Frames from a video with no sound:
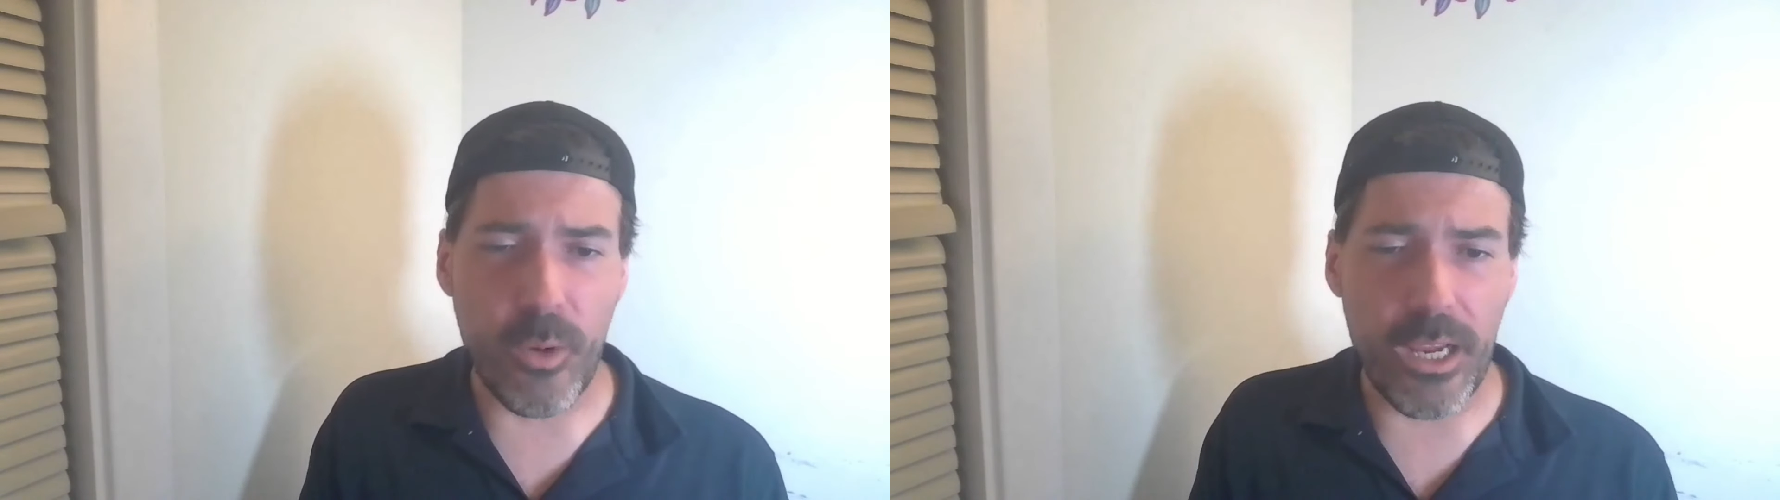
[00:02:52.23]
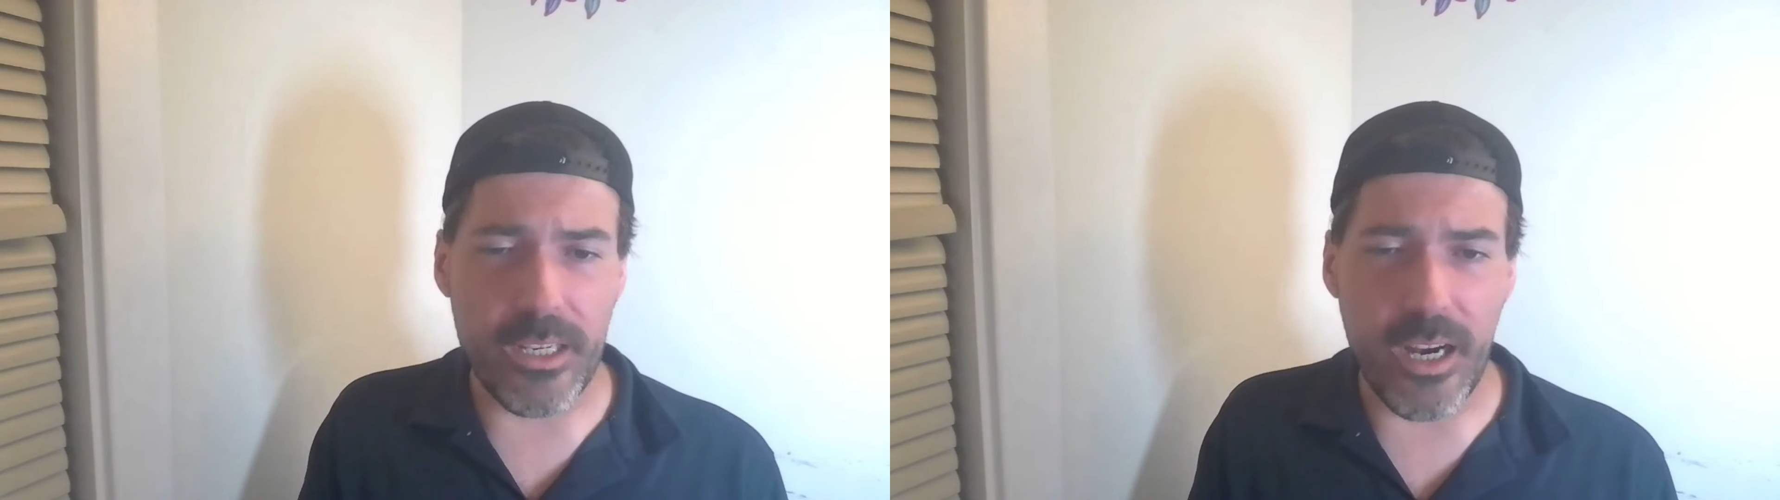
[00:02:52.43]

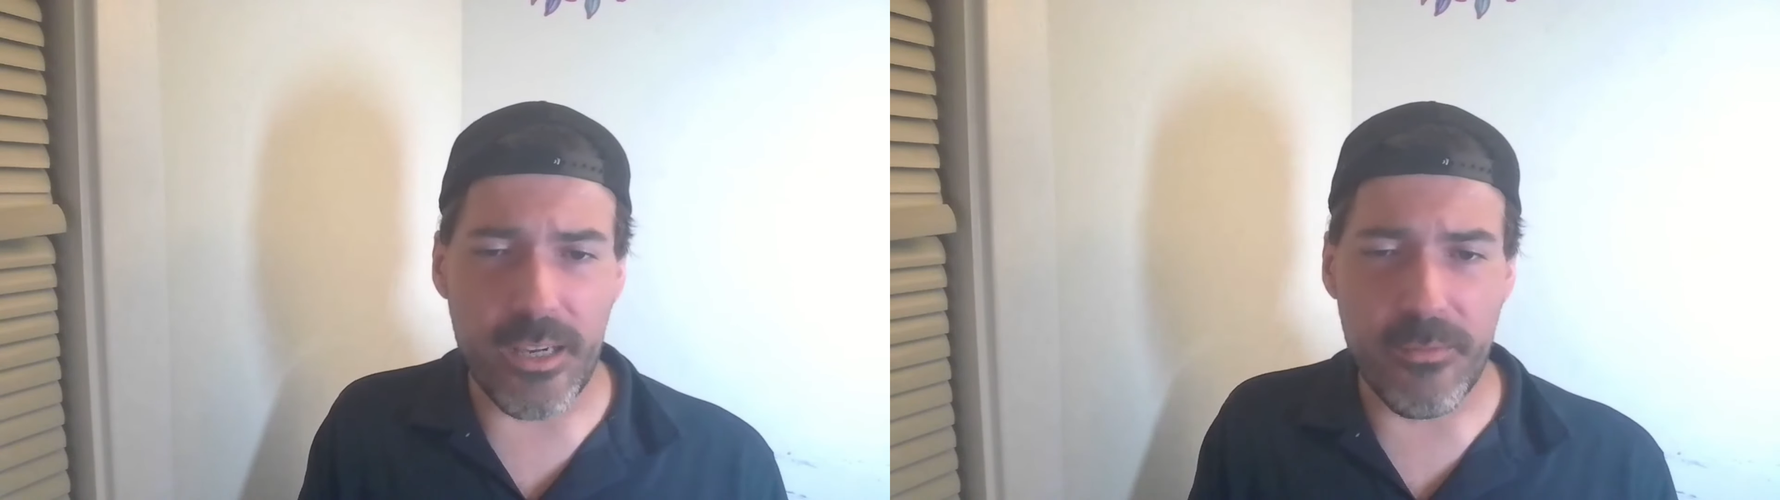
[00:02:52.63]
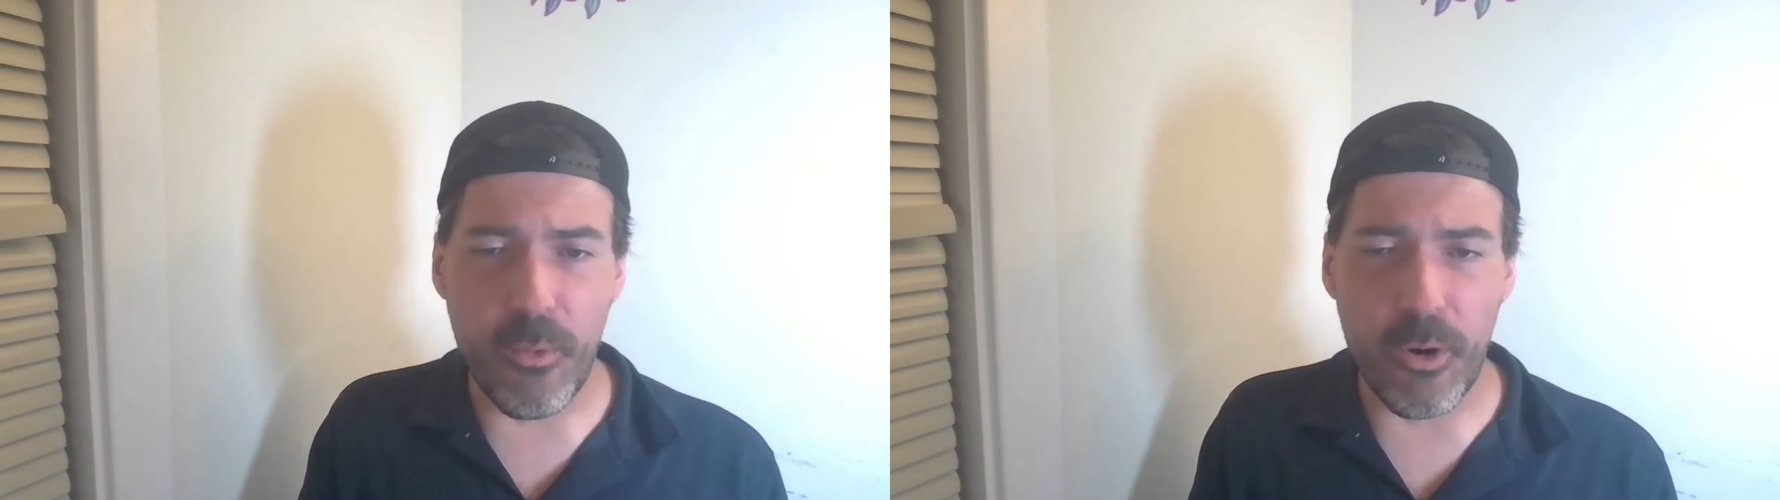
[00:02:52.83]
went
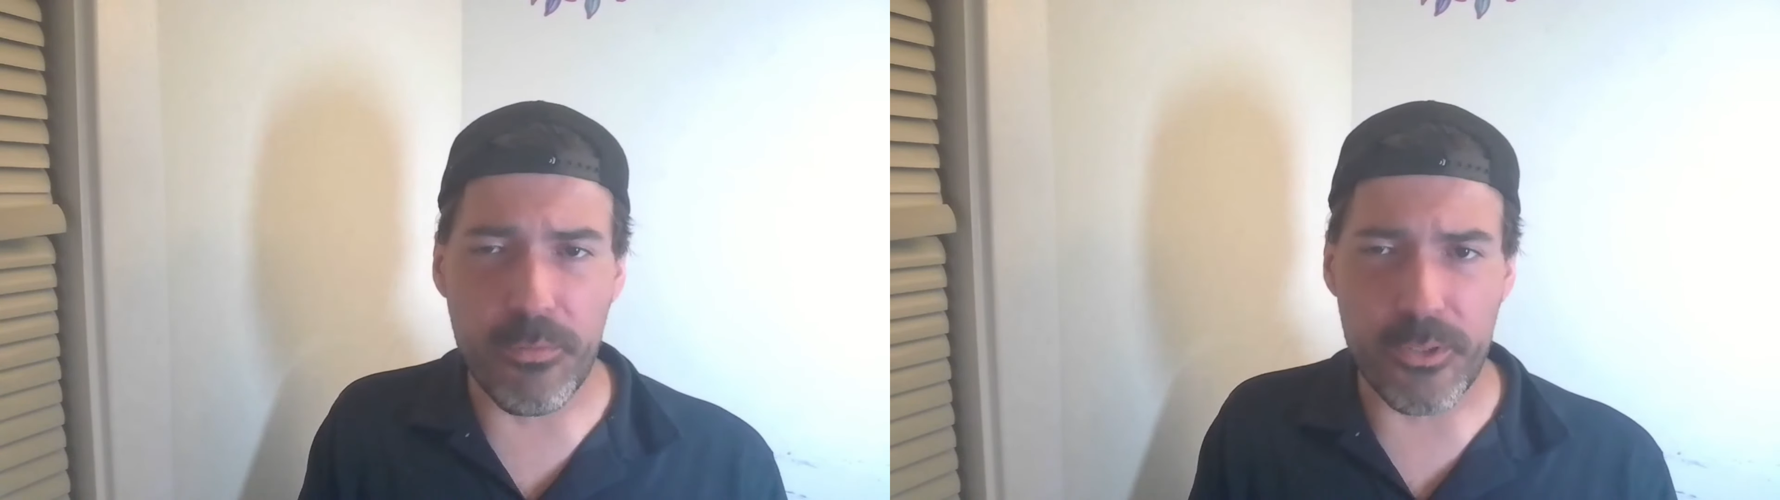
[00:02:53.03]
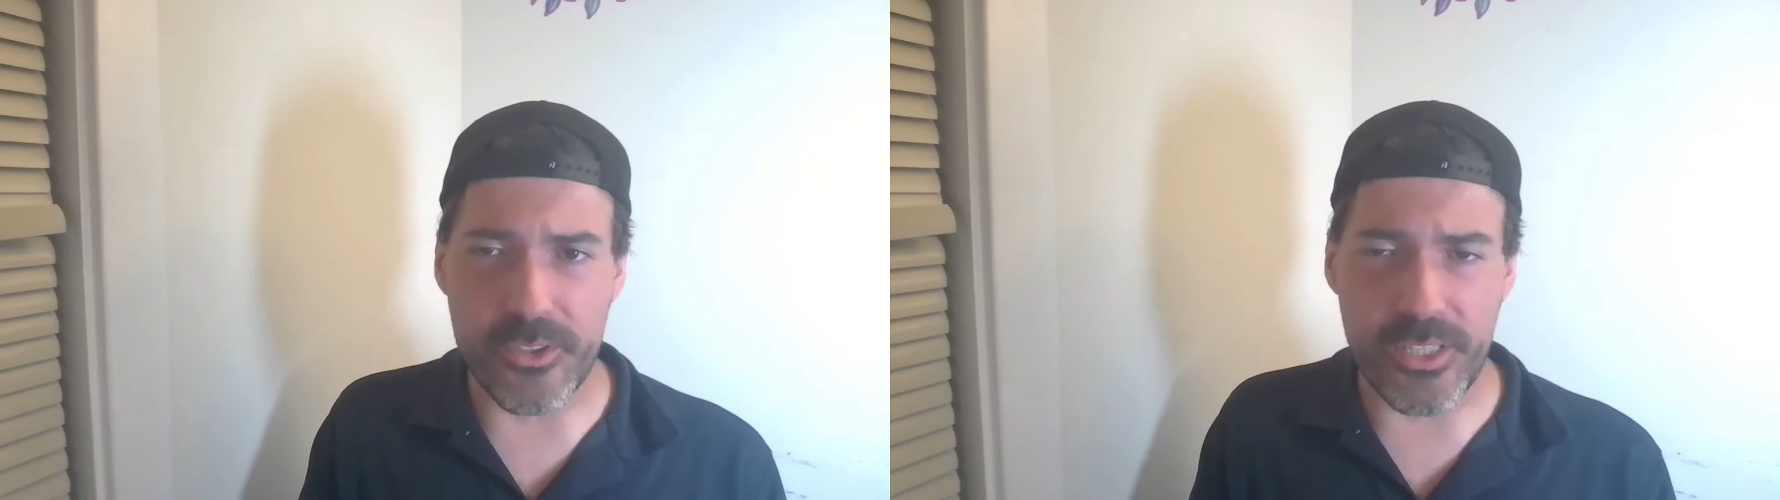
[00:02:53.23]
4
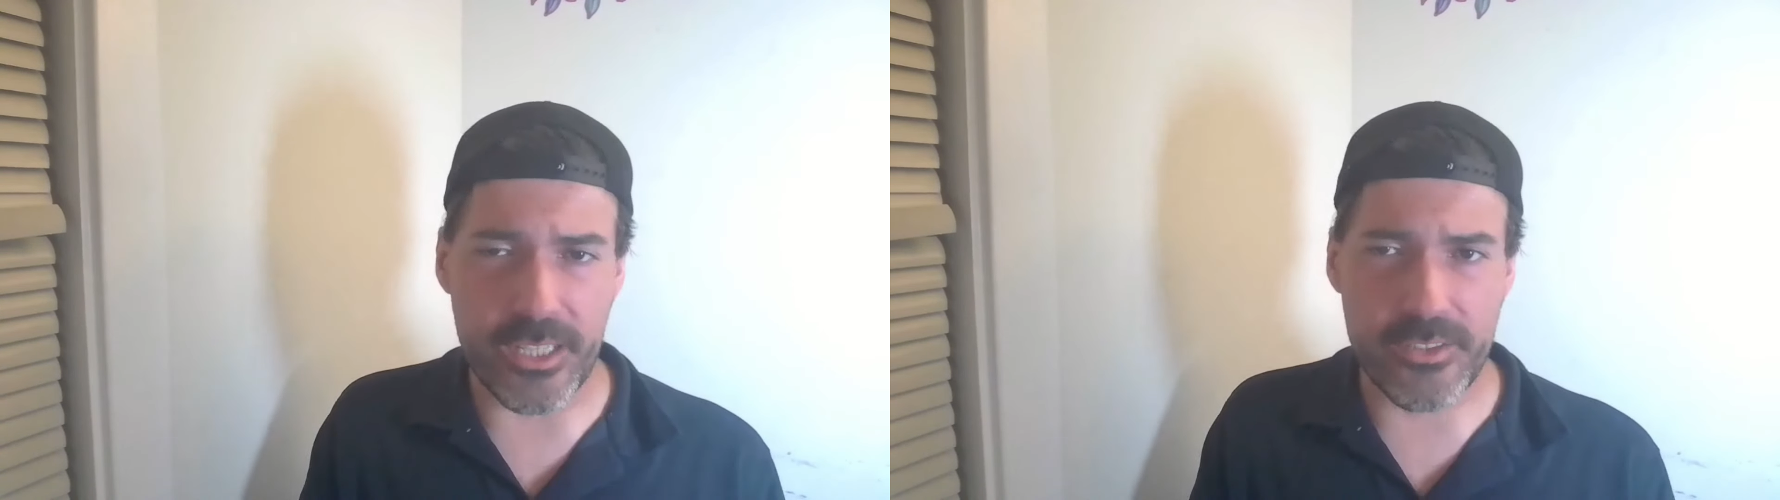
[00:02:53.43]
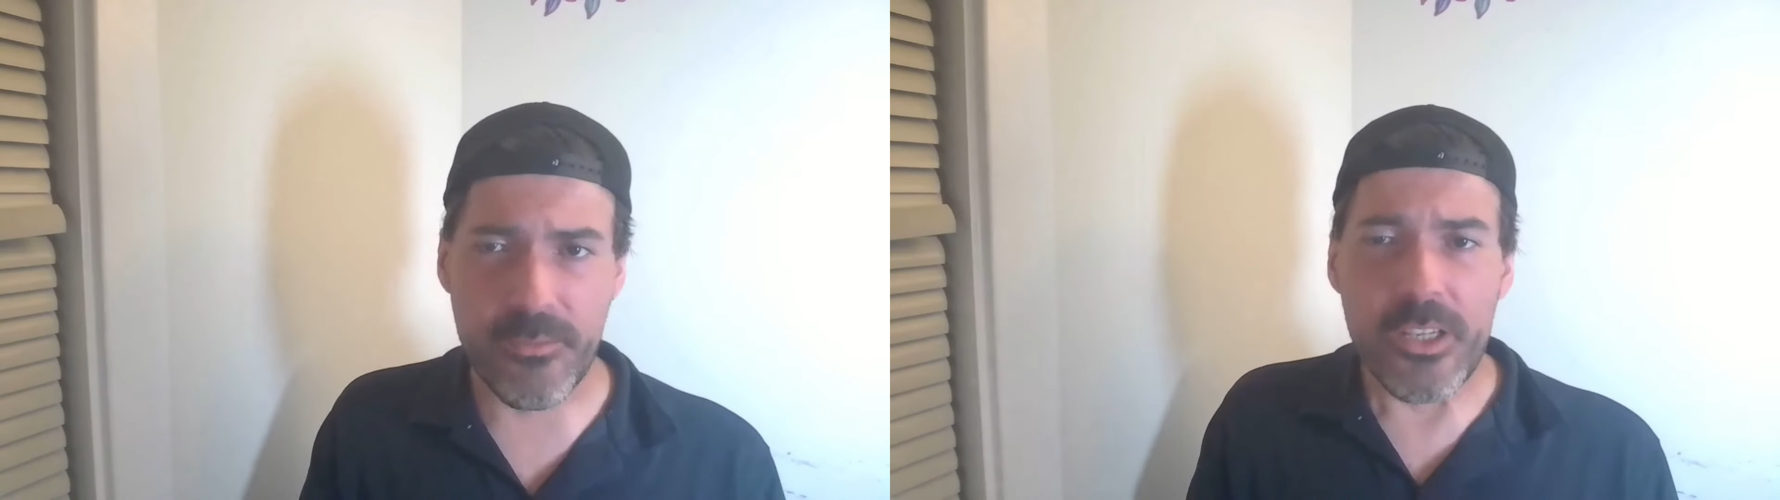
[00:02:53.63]
for 6.